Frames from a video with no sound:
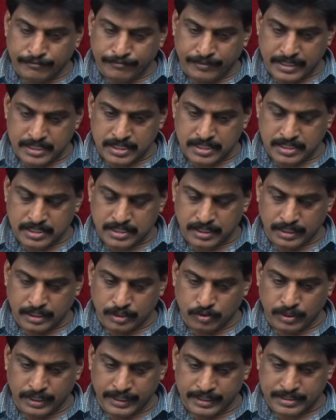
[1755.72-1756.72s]
first
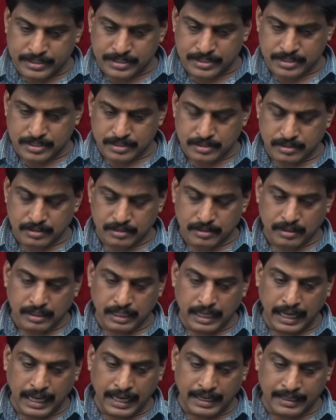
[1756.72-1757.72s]
UNIX
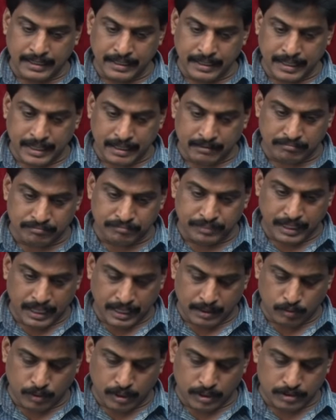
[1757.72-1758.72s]
line number
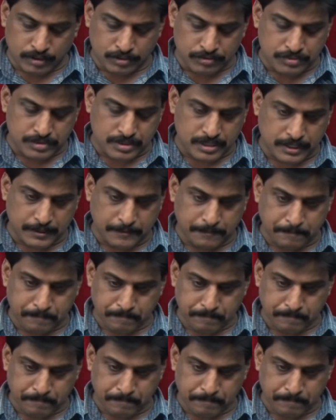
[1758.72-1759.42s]
I want to see?